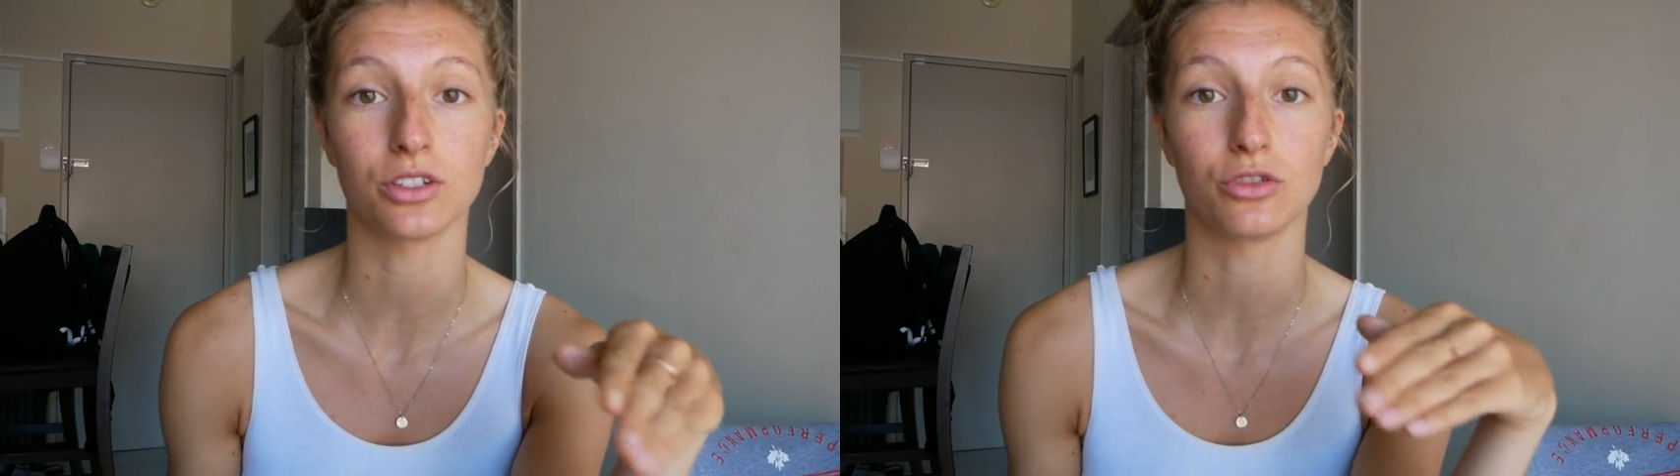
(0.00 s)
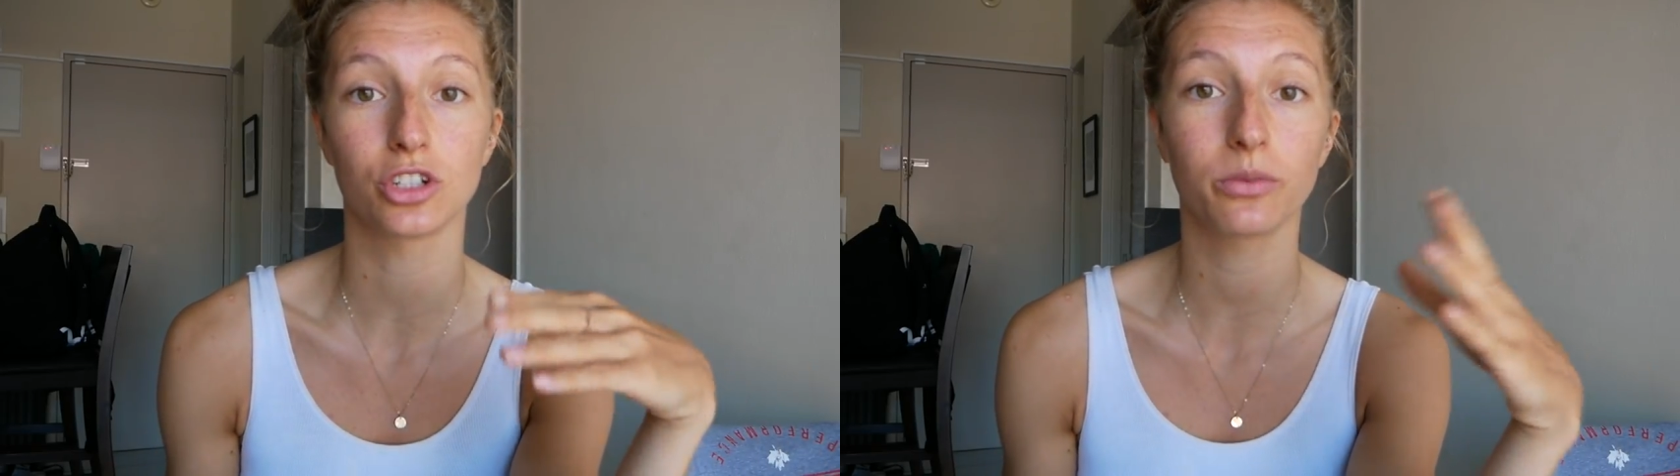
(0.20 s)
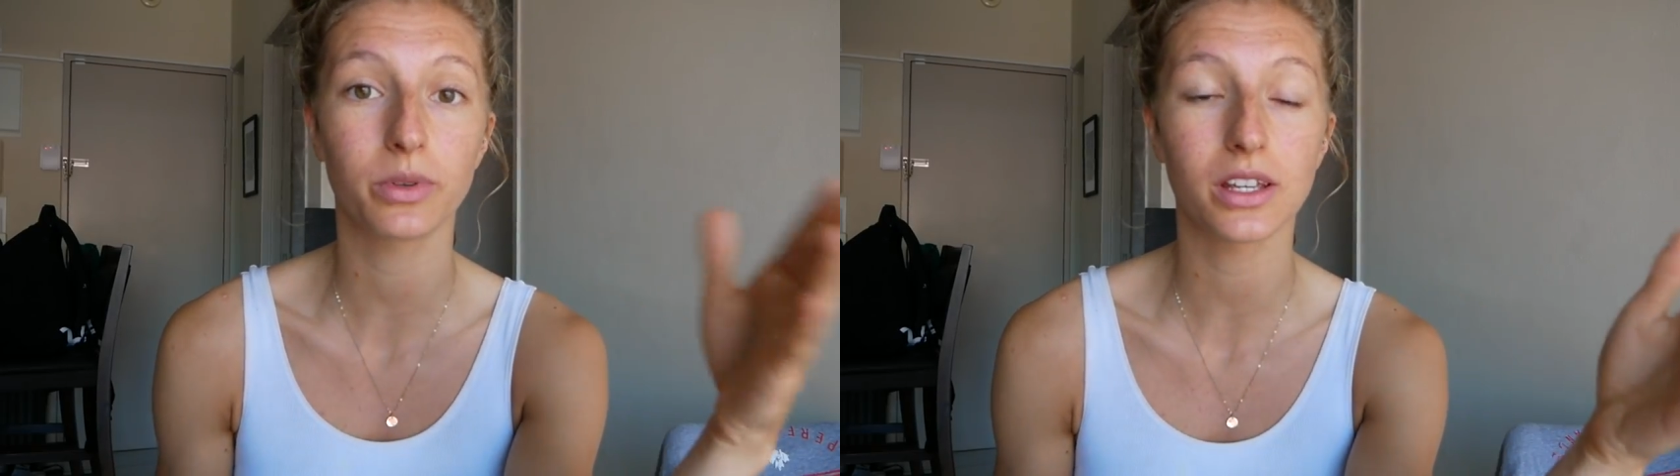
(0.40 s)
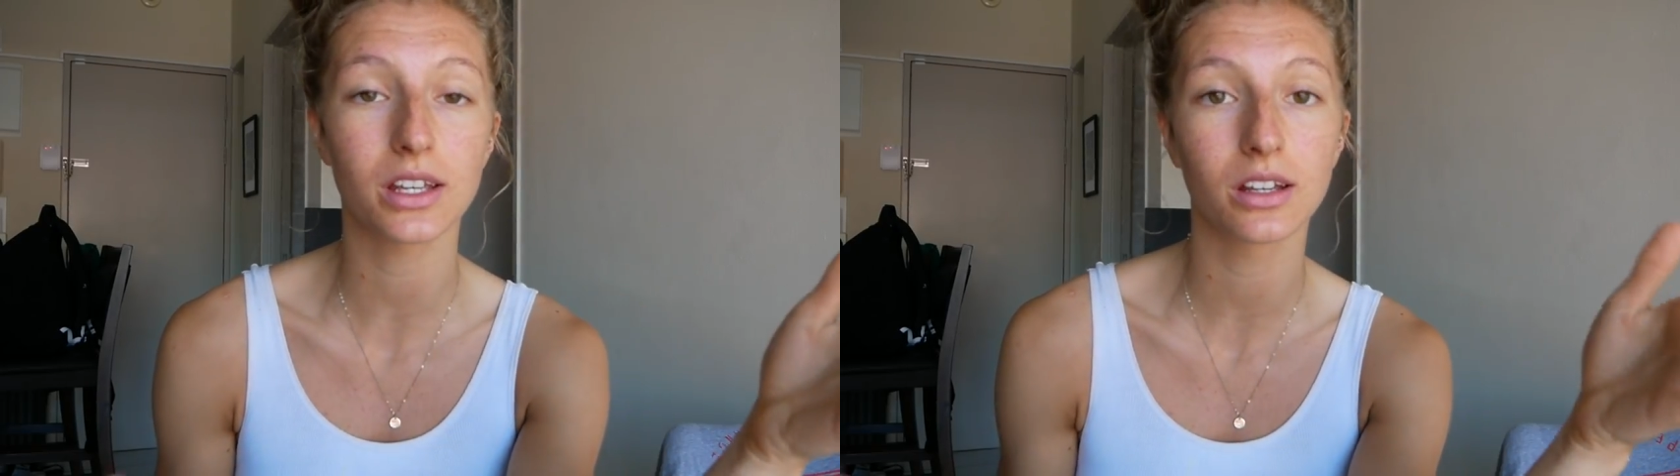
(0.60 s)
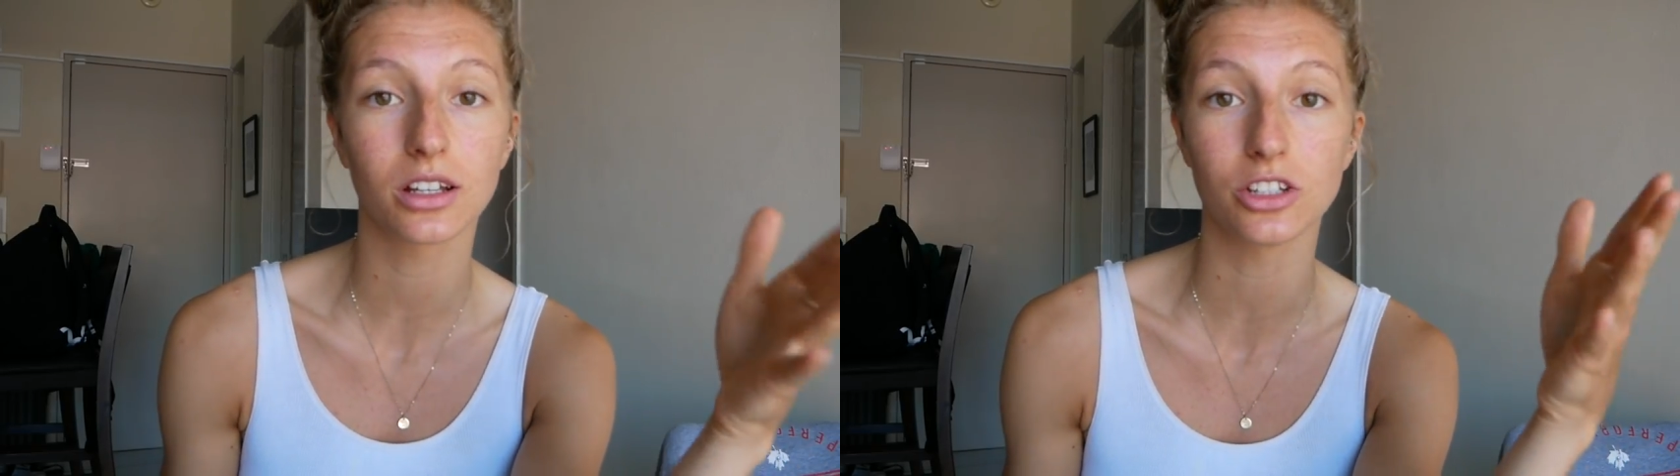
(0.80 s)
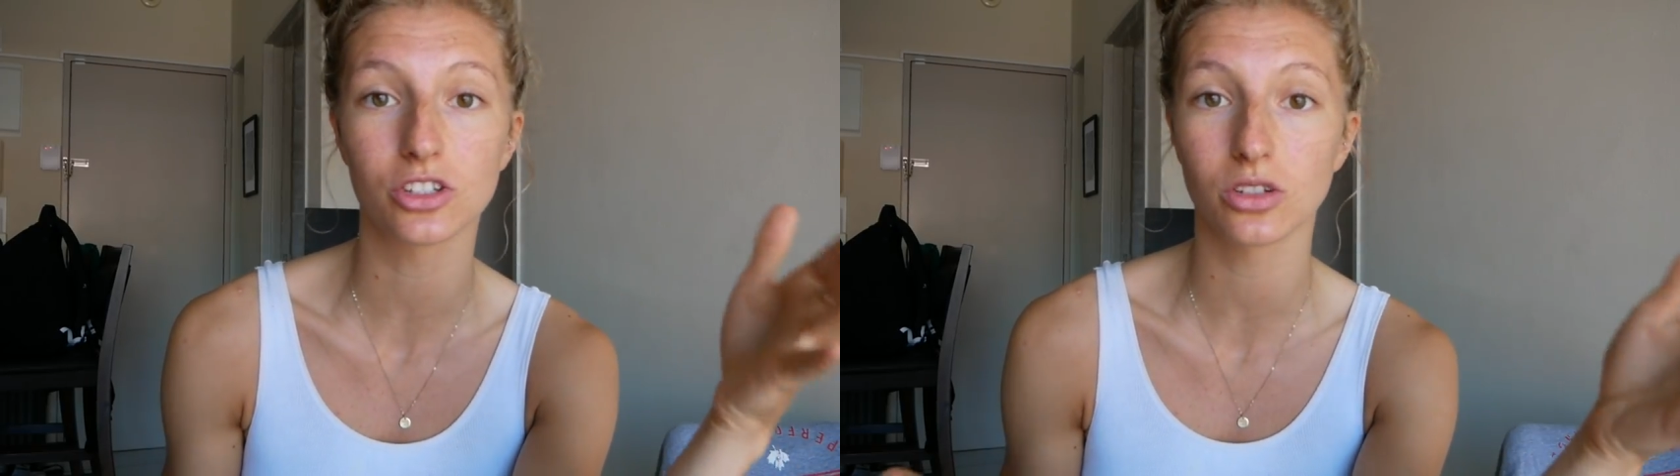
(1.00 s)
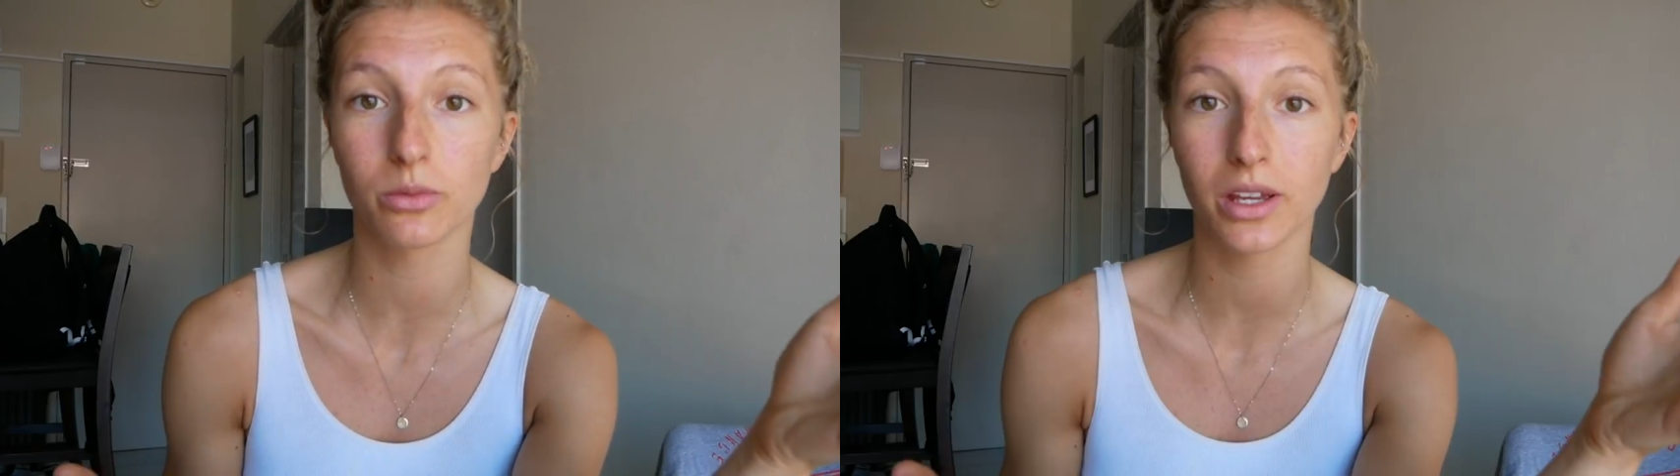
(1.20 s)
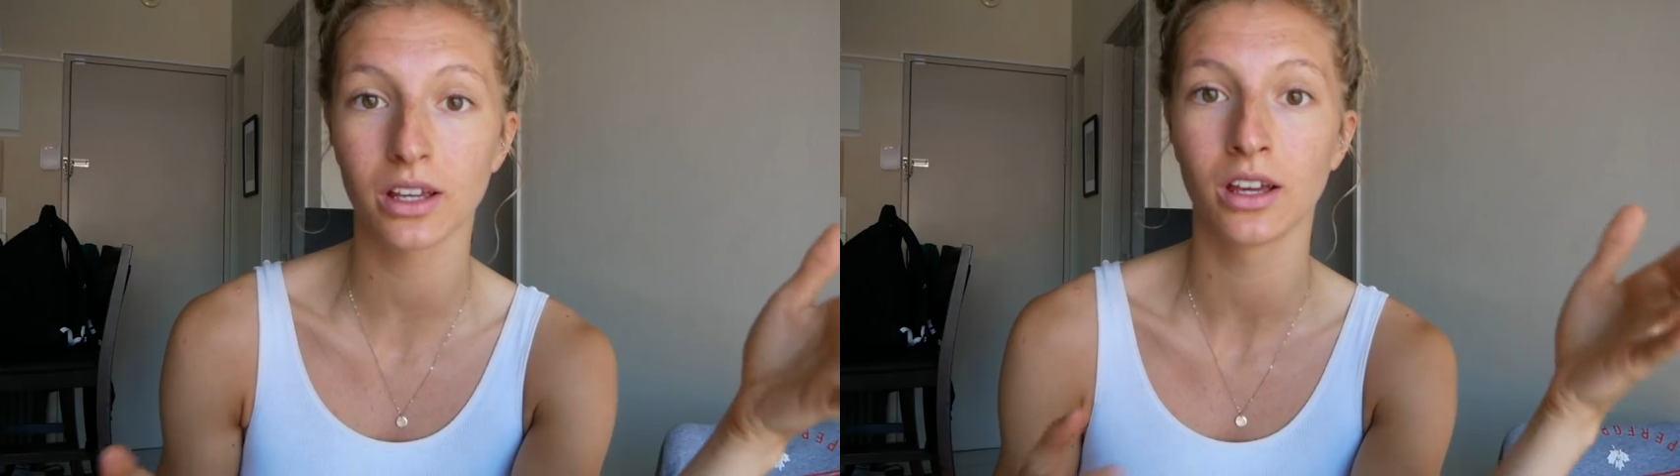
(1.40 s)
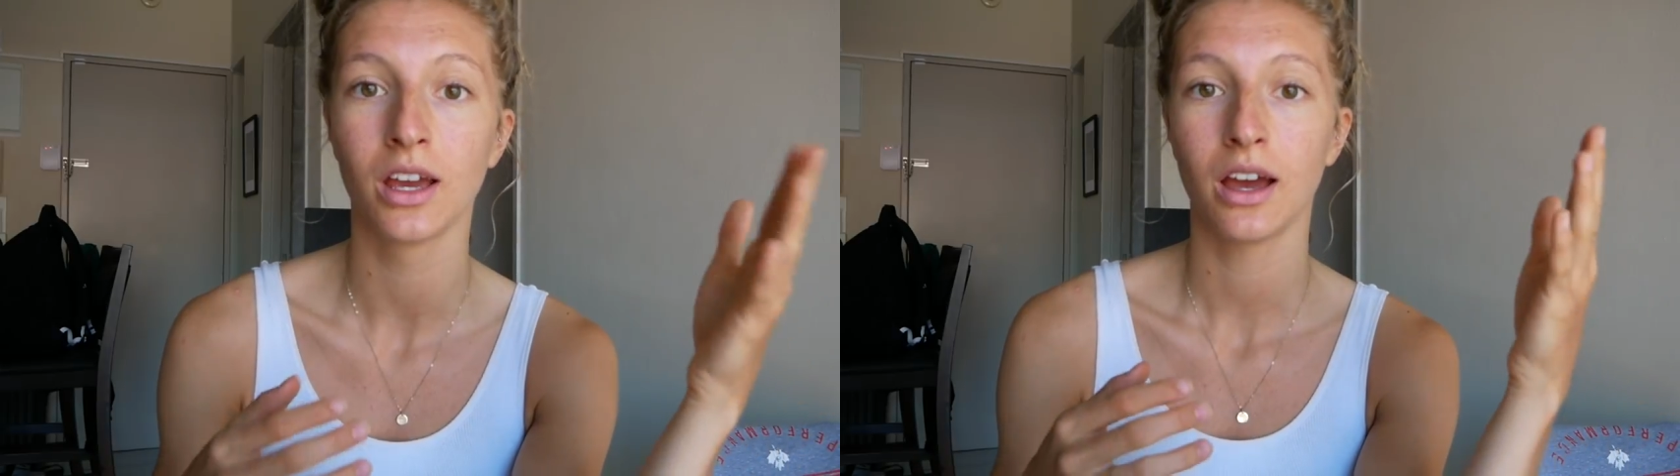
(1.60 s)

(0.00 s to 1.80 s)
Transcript: you should be consuming.